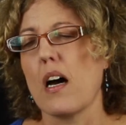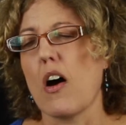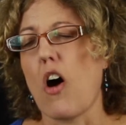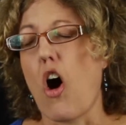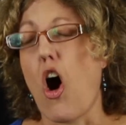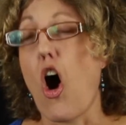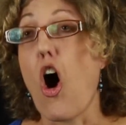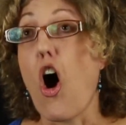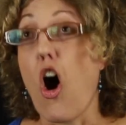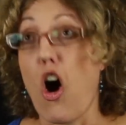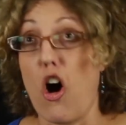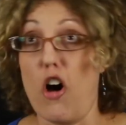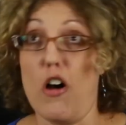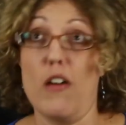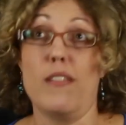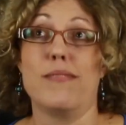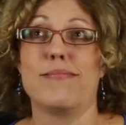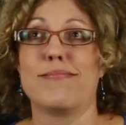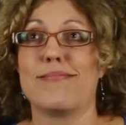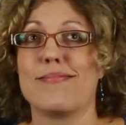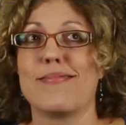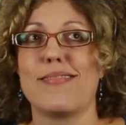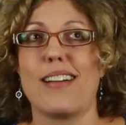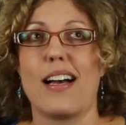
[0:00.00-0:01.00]
awe
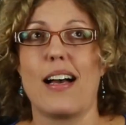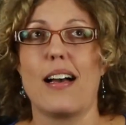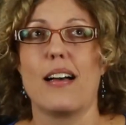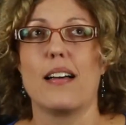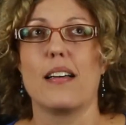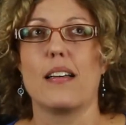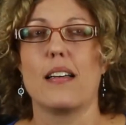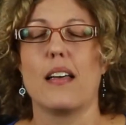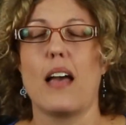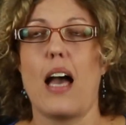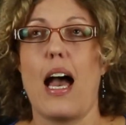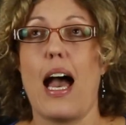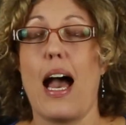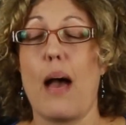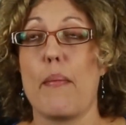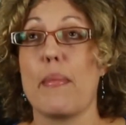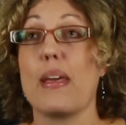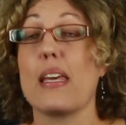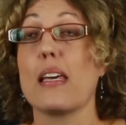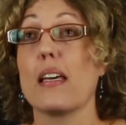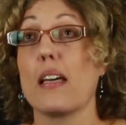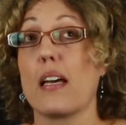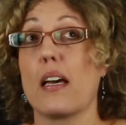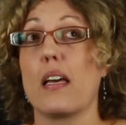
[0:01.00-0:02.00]
I'm
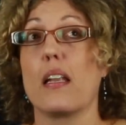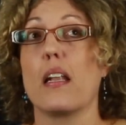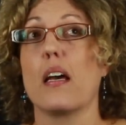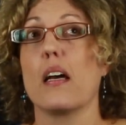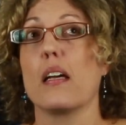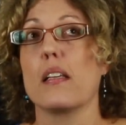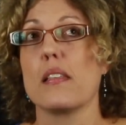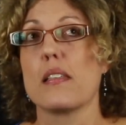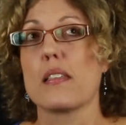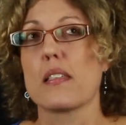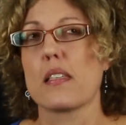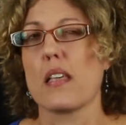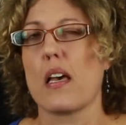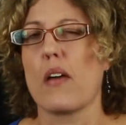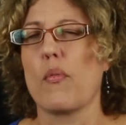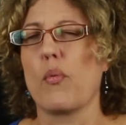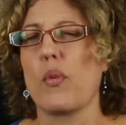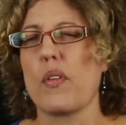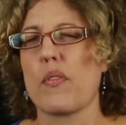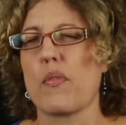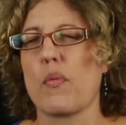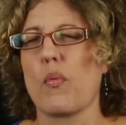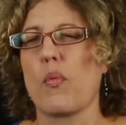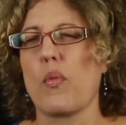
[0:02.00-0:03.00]
in and
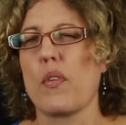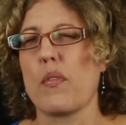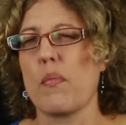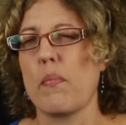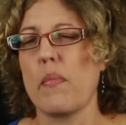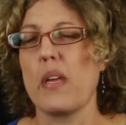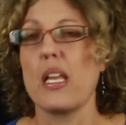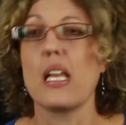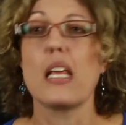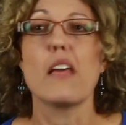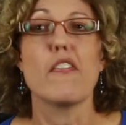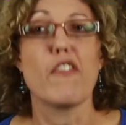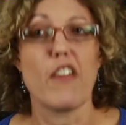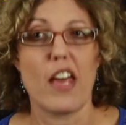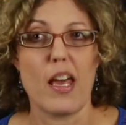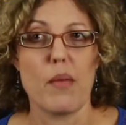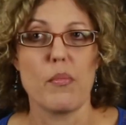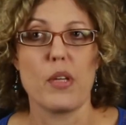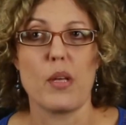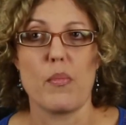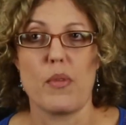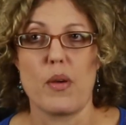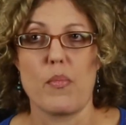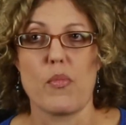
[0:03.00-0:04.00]
with many
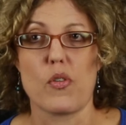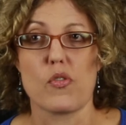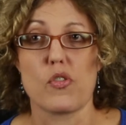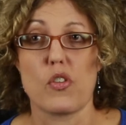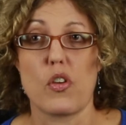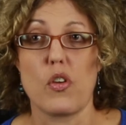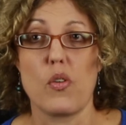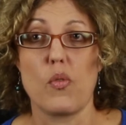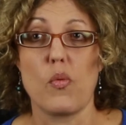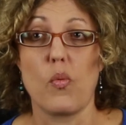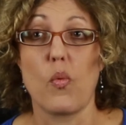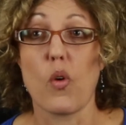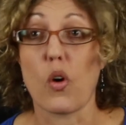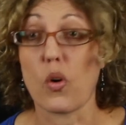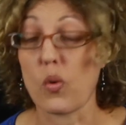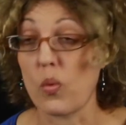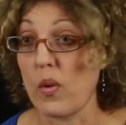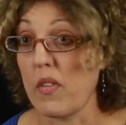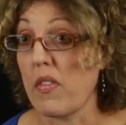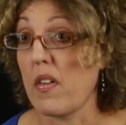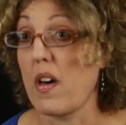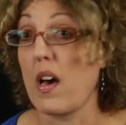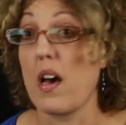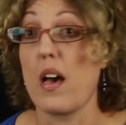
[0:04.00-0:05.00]
family members who work
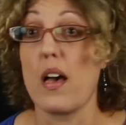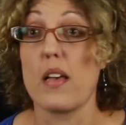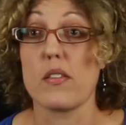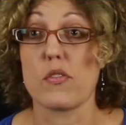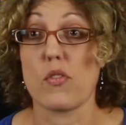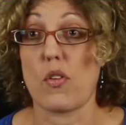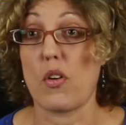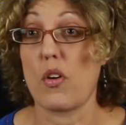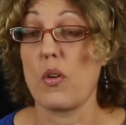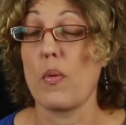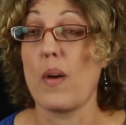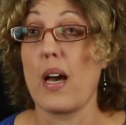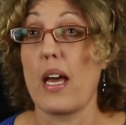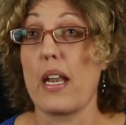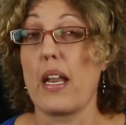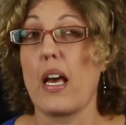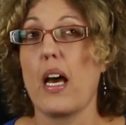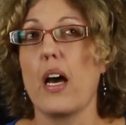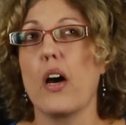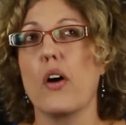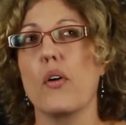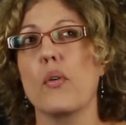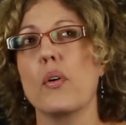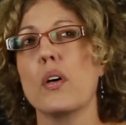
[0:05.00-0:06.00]
with us or who I
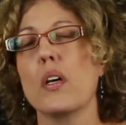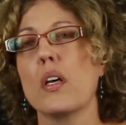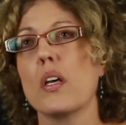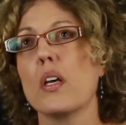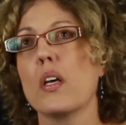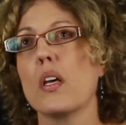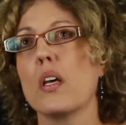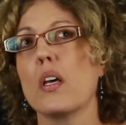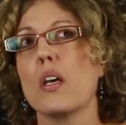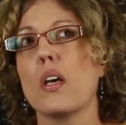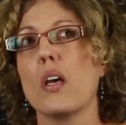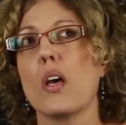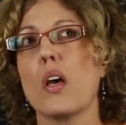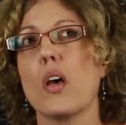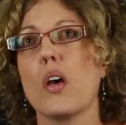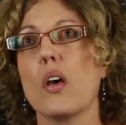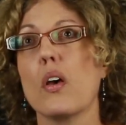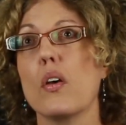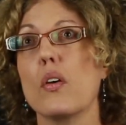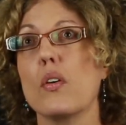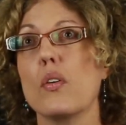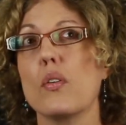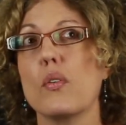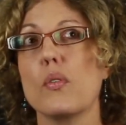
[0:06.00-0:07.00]
know
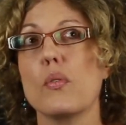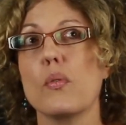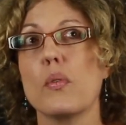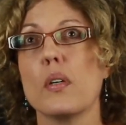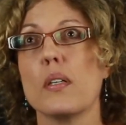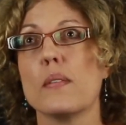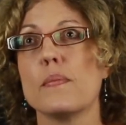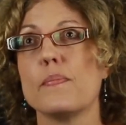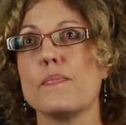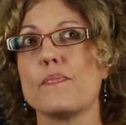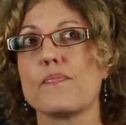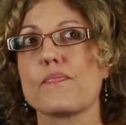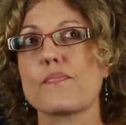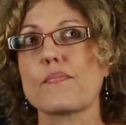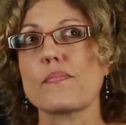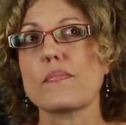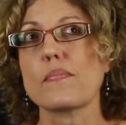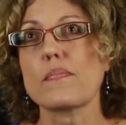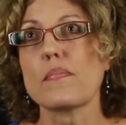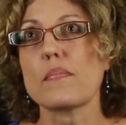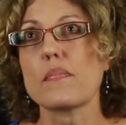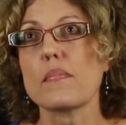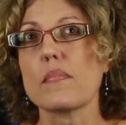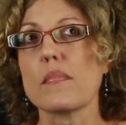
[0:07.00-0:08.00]
who
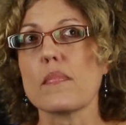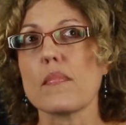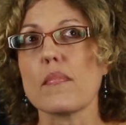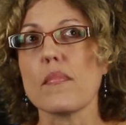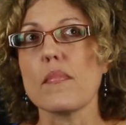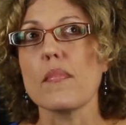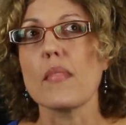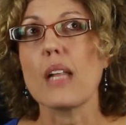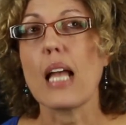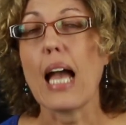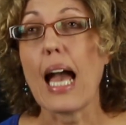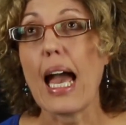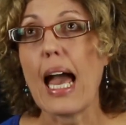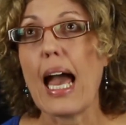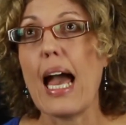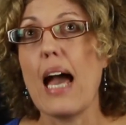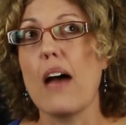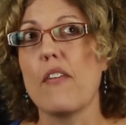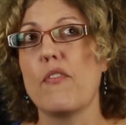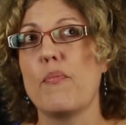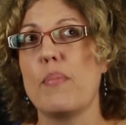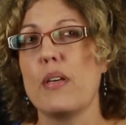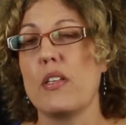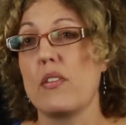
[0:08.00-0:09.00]

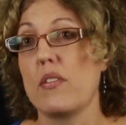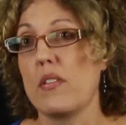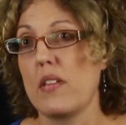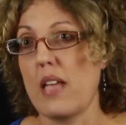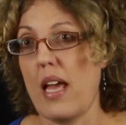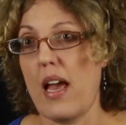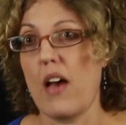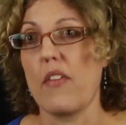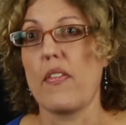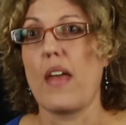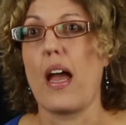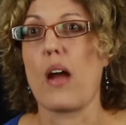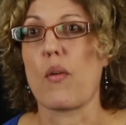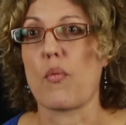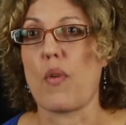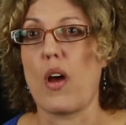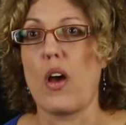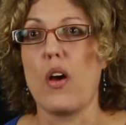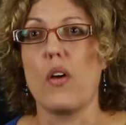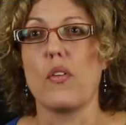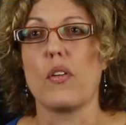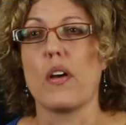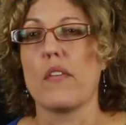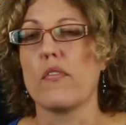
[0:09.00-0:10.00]
have been down that
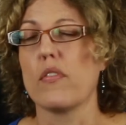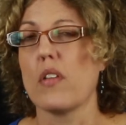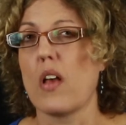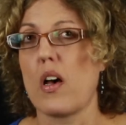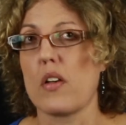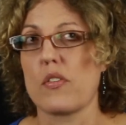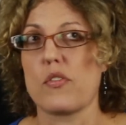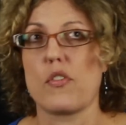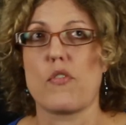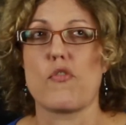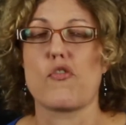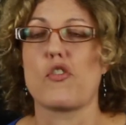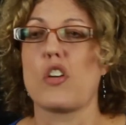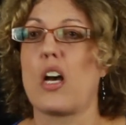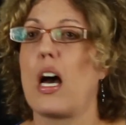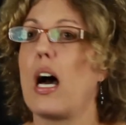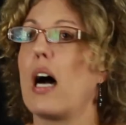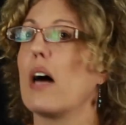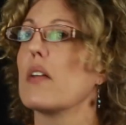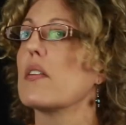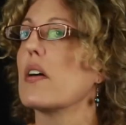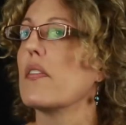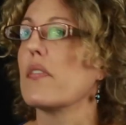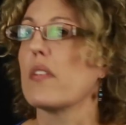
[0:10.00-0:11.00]
road, have lost their
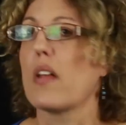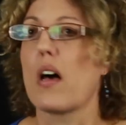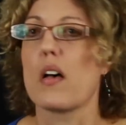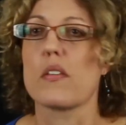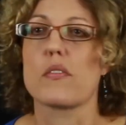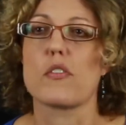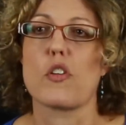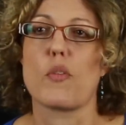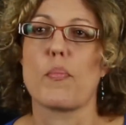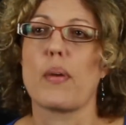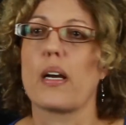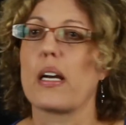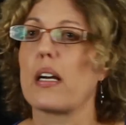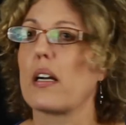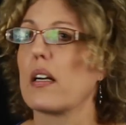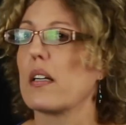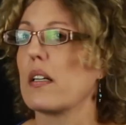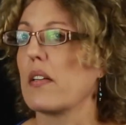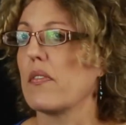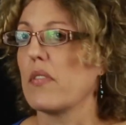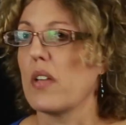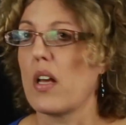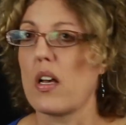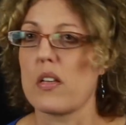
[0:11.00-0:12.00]
child, have lost their
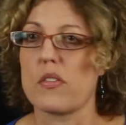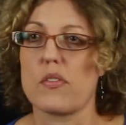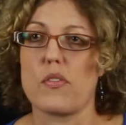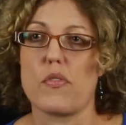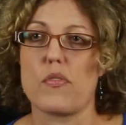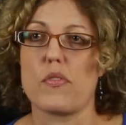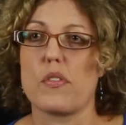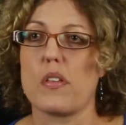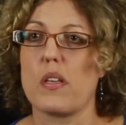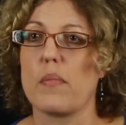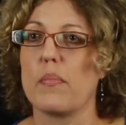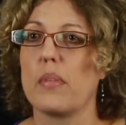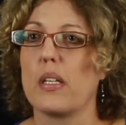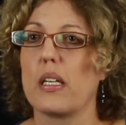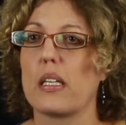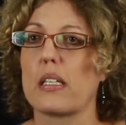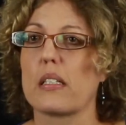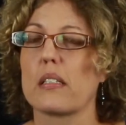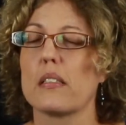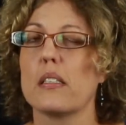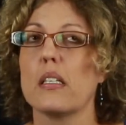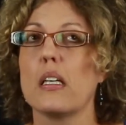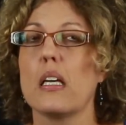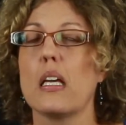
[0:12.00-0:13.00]
parent, have lost their sibling,
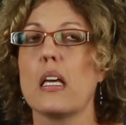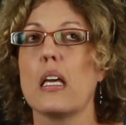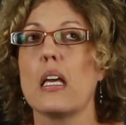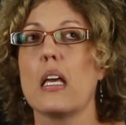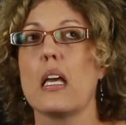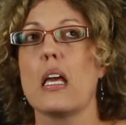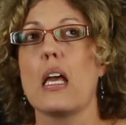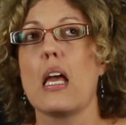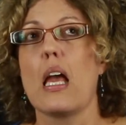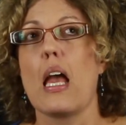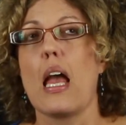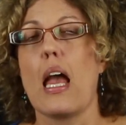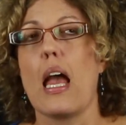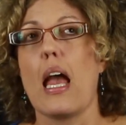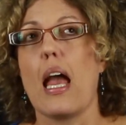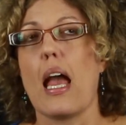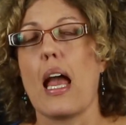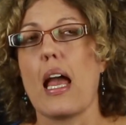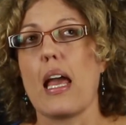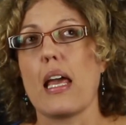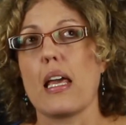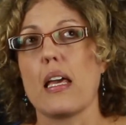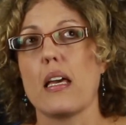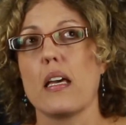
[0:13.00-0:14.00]

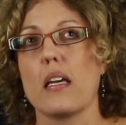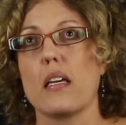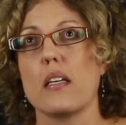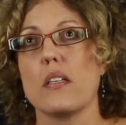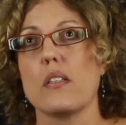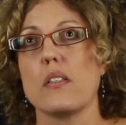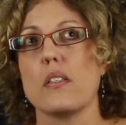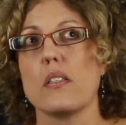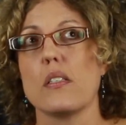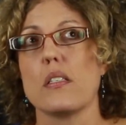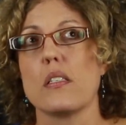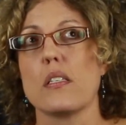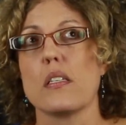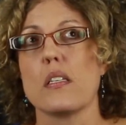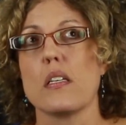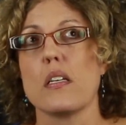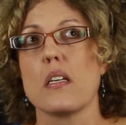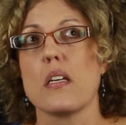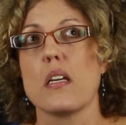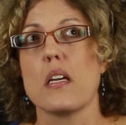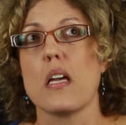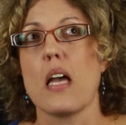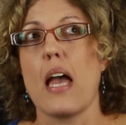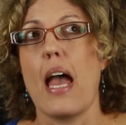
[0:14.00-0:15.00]
and
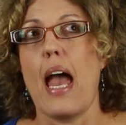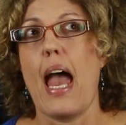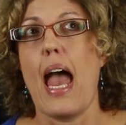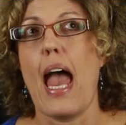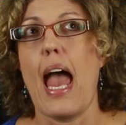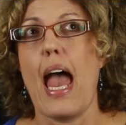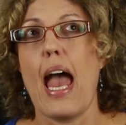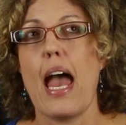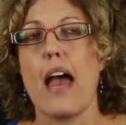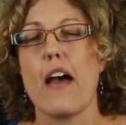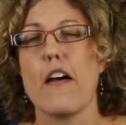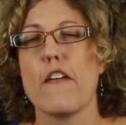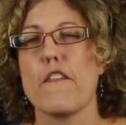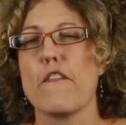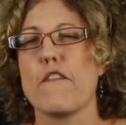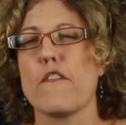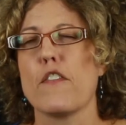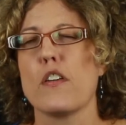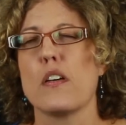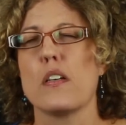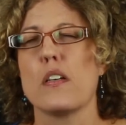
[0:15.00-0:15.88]
have